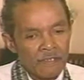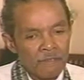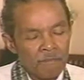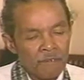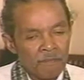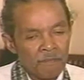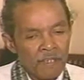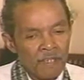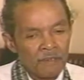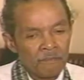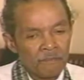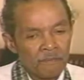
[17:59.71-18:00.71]
Pep
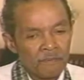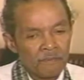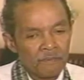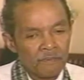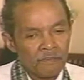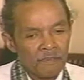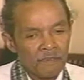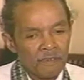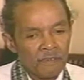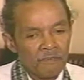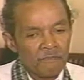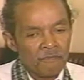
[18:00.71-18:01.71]
Adams,
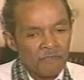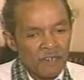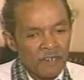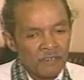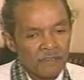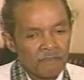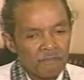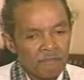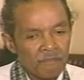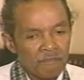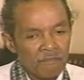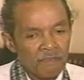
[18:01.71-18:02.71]
Frank,
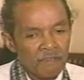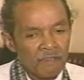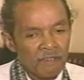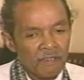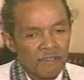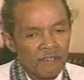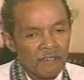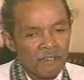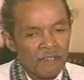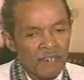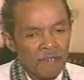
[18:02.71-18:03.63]
and I